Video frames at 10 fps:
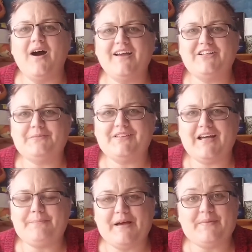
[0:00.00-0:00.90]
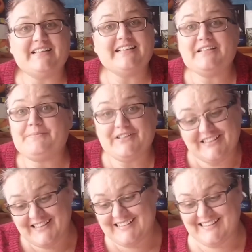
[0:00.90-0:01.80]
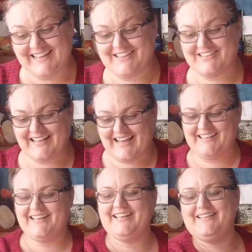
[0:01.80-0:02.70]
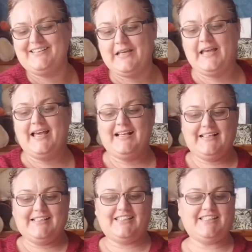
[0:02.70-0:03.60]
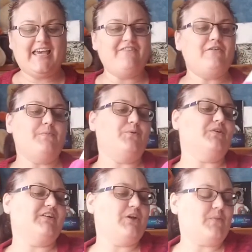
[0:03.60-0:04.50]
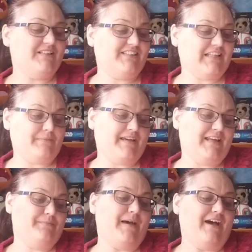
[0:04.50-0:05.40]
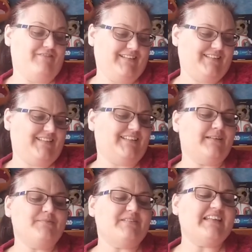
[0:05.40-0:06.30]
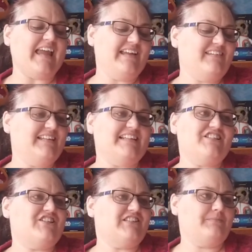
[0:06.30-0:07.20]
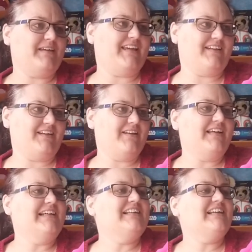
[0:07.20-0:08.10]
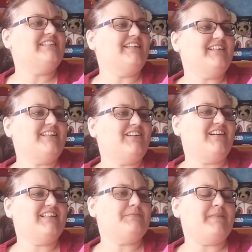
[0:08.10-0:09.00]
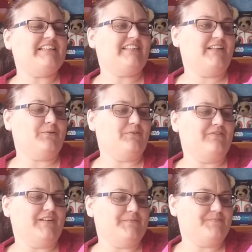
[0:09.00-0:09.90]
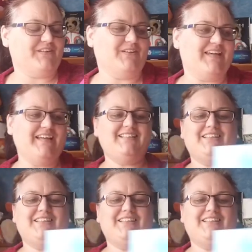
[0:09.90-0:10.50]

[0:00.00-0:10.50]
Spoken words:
Well, hi, Jim. I'm back with 60 Books in Isolation, and it is Sarah Morgan, One Summer in Paris. Sometimes an ending is just a beginning. A Sunday Times best-selling author. Okay,